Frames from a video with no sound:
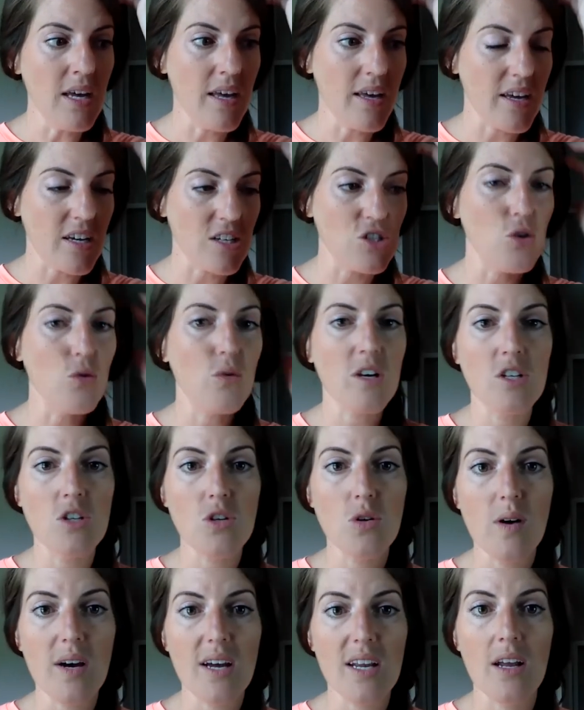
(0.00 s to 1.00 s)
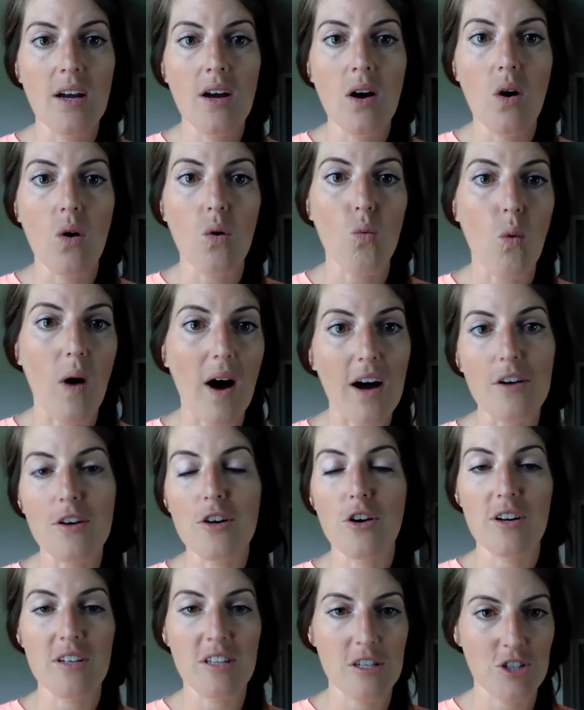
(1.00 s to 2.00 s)
because you can do it while
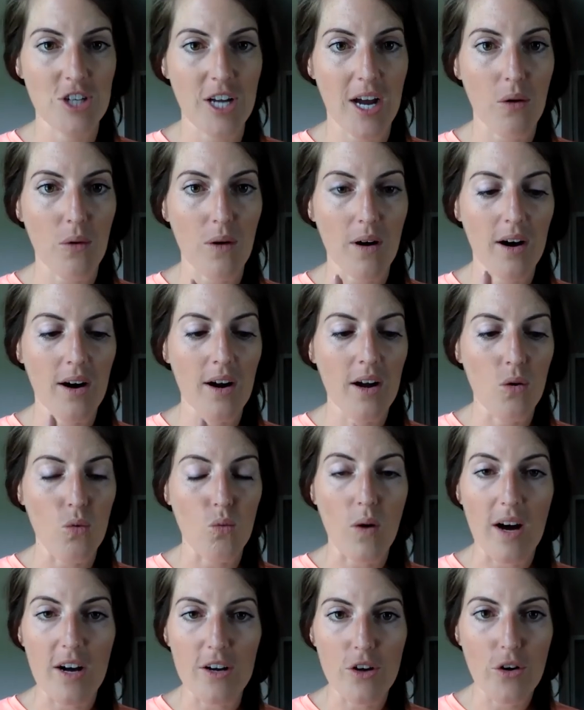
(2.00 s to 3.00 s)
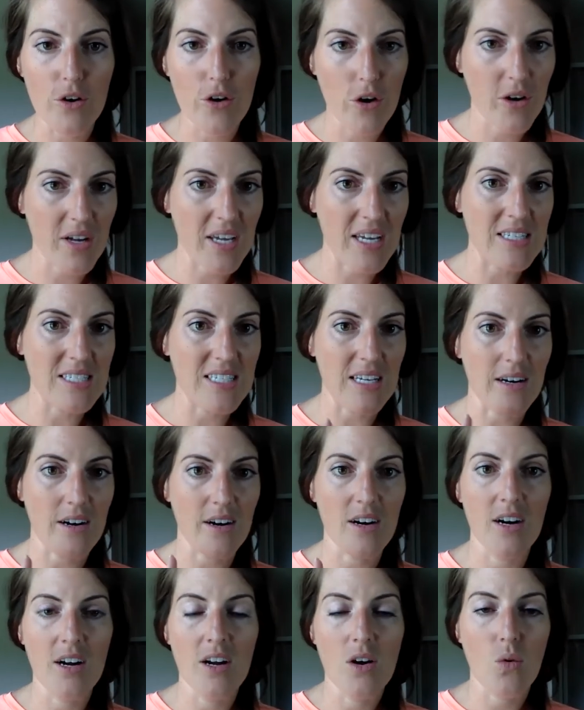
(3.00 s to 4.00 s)
you're in the shower, while you're cooking
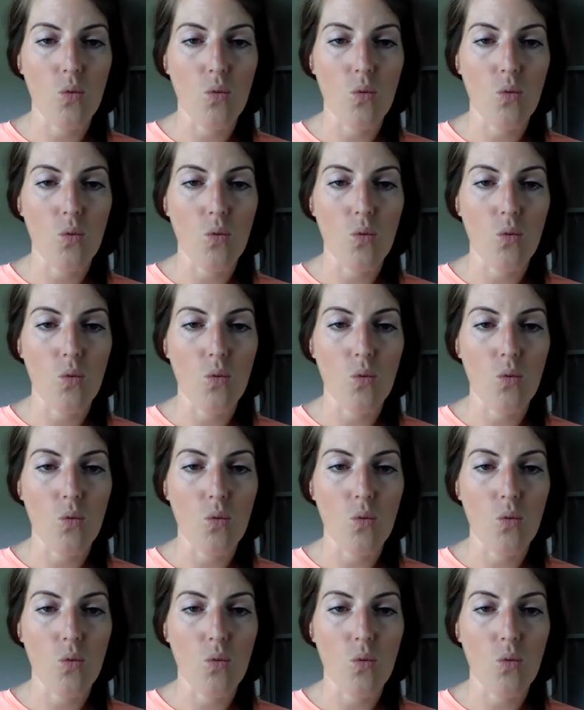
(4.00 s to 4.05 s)
dinner,